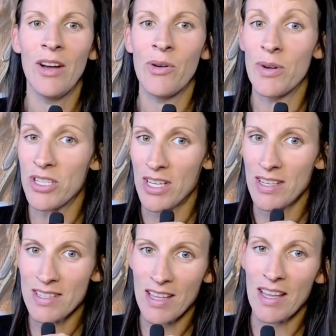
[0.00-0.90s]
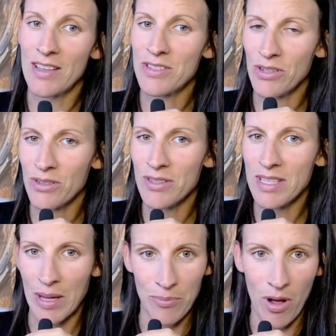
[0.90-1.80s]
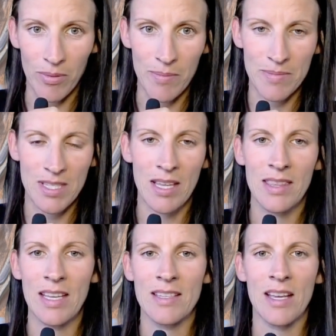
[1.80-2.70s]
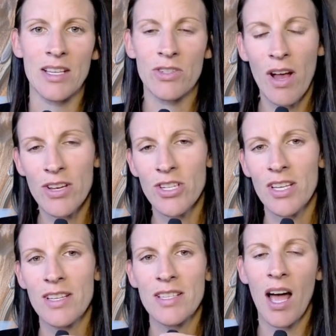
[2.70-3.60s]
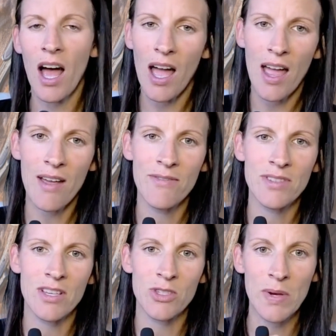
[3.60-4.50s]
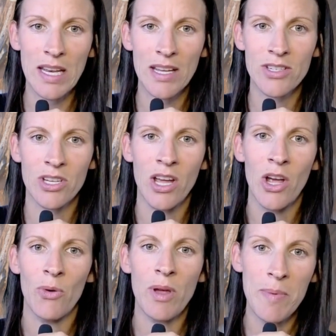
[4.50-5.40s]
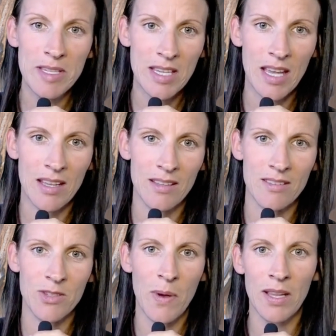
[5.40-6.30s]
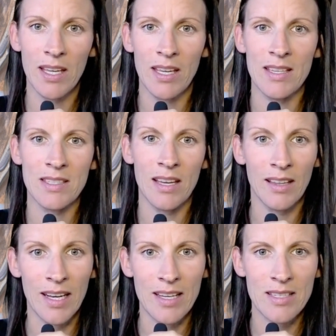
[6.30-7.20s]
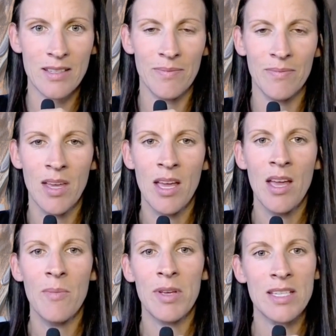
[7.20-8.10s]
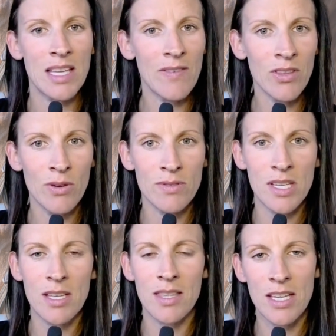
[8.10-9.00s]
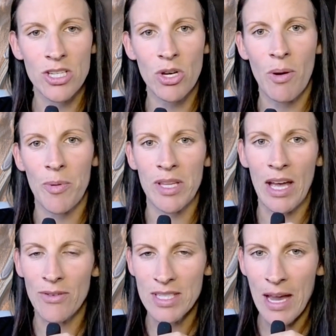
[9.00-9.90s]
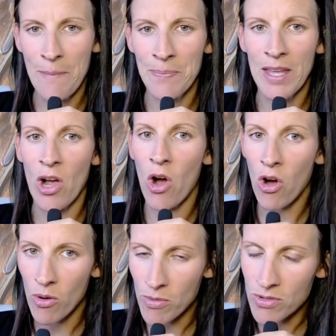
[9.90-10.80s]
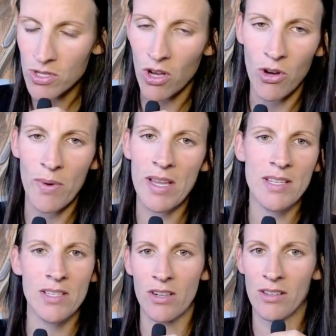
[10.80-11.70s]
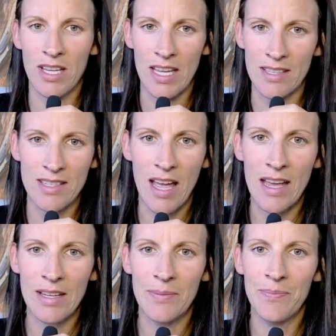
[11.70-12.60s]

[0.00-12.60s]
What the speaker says: which is external skin problems, things like scratches, hives, sweet itch, weepy skin, swelling, and cellulitis. Because even though these show up on the outside, they almost always start on the inside.